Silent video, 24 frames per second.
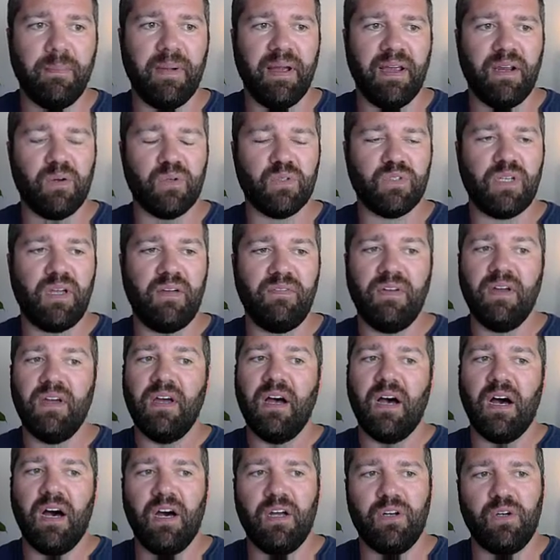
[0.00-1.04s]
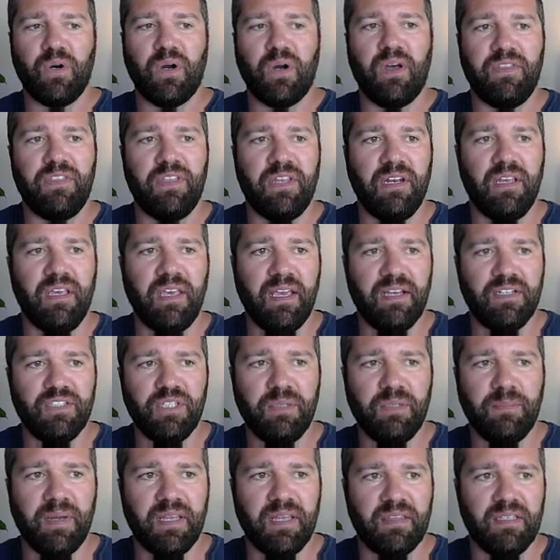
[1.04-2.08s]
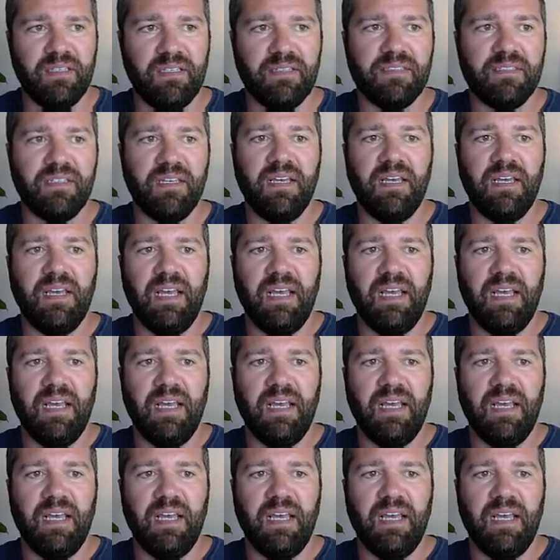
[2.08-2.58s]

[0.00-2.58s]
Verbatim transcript: Microsoft under authentication methods